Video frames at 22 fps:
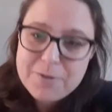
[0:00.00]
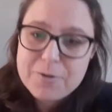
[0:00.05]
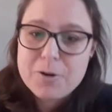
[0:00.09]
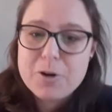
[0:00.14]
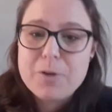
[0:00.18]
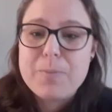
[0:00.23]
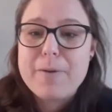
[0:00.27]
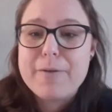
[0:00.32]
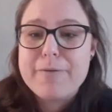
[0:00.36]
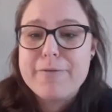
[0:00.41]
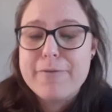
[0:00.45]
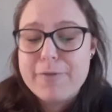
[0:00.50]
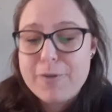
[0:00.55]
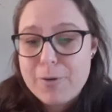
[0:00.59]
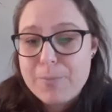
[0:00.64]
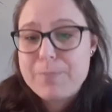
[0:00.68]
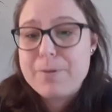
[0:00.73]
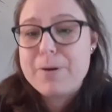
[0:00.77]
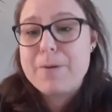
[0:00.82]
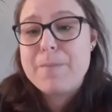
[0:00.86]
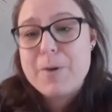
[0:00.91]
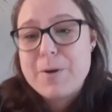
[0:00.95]
Group for
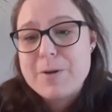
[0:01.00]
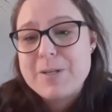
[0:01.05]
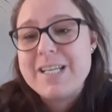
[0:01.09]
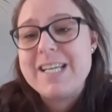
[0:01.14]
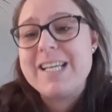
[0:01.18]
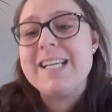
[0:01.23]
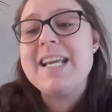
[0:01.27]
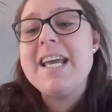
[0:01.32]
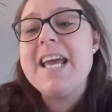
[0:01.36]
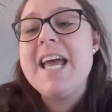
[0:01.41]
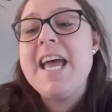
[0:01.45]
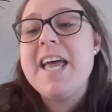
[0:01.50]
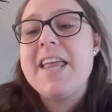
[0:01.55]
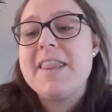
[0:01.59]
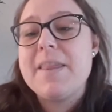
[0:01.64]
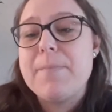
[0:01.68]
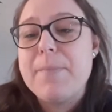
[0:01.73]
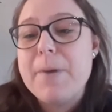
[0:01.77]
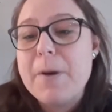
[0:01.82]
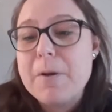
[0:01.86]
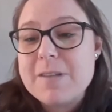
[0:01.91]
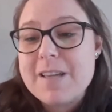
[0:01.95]
Promoting
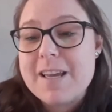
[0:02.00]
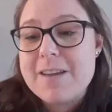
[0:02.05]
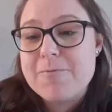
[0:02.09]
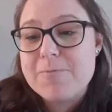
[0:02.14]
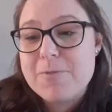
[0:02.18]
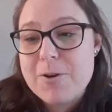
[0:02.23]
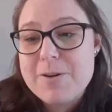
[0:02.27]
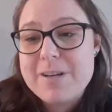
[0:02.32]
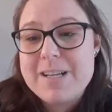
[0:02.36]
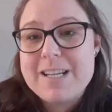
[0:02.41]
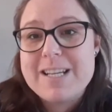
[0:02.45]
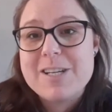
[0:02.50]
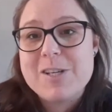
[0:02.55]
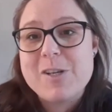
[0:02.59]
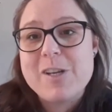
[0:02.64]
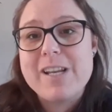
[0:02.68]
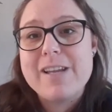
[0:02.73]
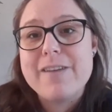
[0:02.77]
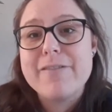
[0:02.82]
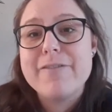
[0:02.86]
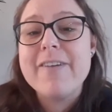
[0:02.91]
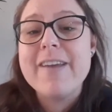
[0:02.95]
the Belt and Road
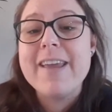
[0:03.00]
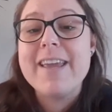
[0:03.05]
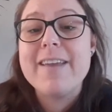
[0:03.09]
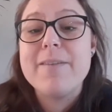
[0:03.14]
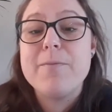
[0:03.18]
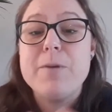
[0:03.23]
Initiative,